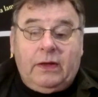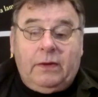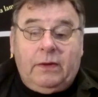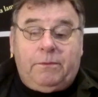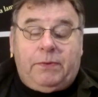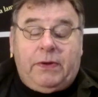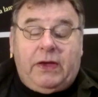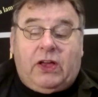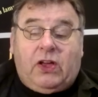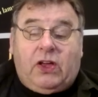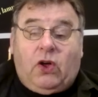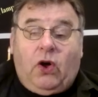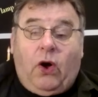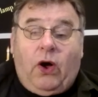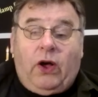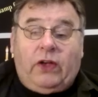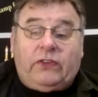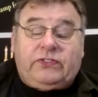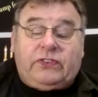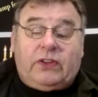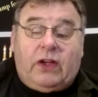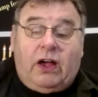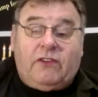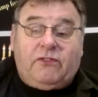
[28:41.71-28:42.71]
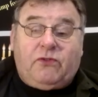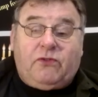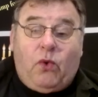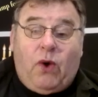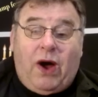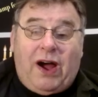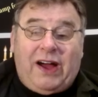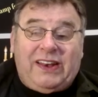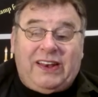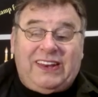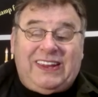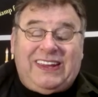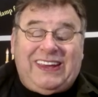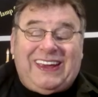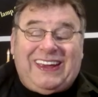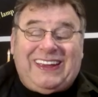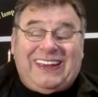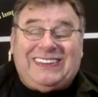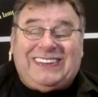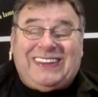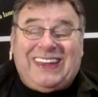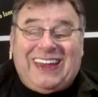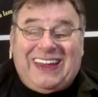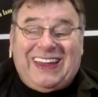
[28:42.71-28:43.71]
because of what he
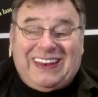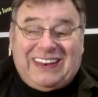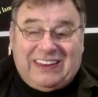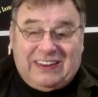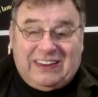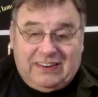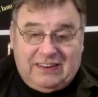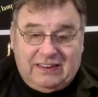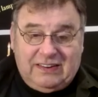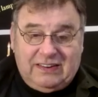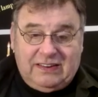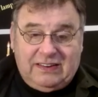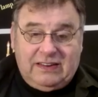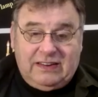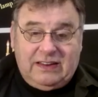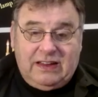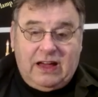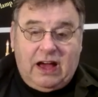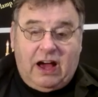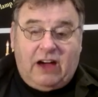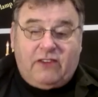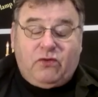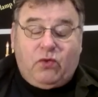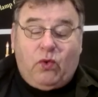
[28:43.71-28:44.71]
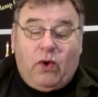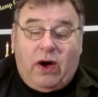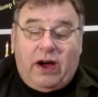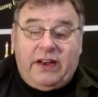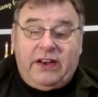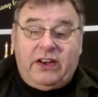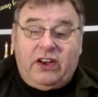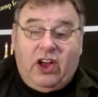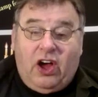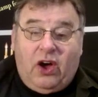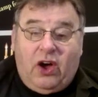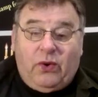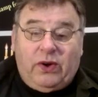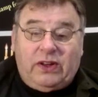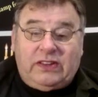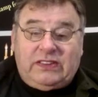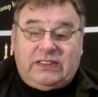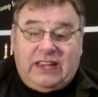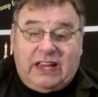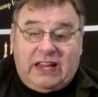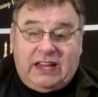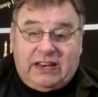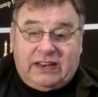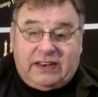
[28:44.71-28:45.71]
did, of what Noah
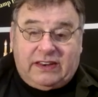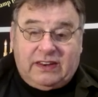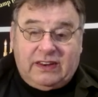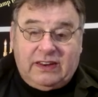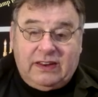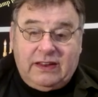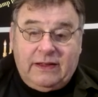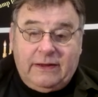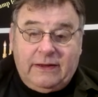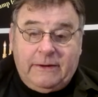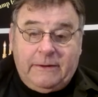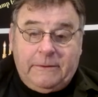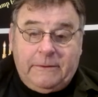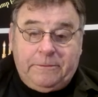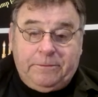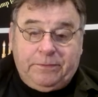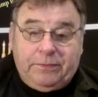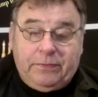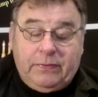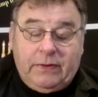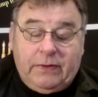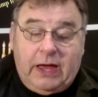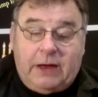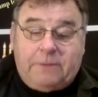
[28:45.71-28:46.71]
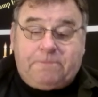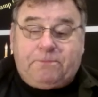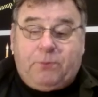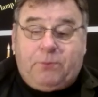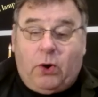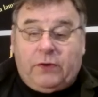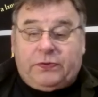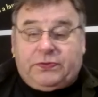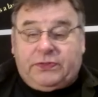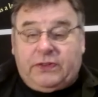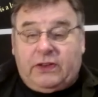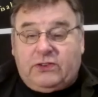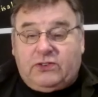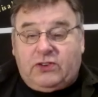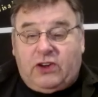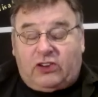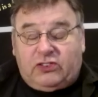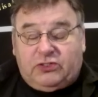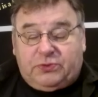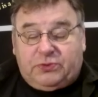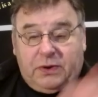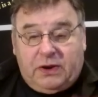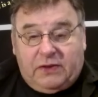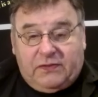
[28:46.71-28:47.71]
did, it brought the
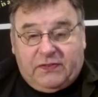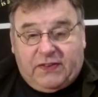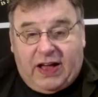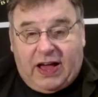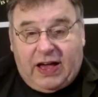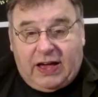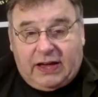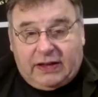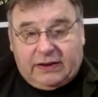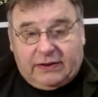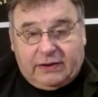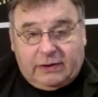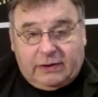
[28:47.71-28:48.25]
judgment of God.